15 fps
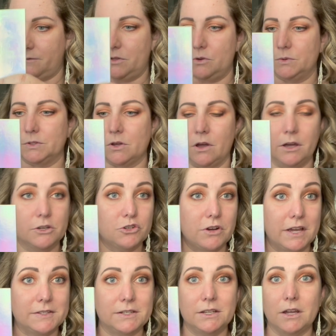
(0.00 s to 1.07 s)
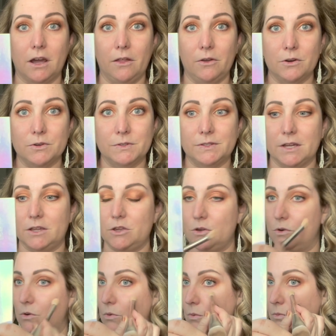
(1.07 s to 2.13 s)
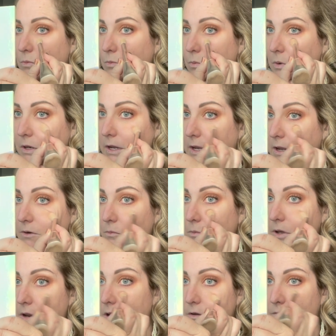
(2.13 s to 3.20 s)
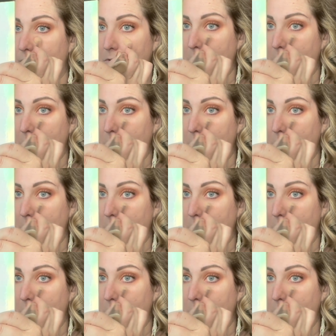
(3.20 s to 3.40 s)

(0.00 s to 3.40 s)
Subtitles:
those contrasting colors that you want to get rid of.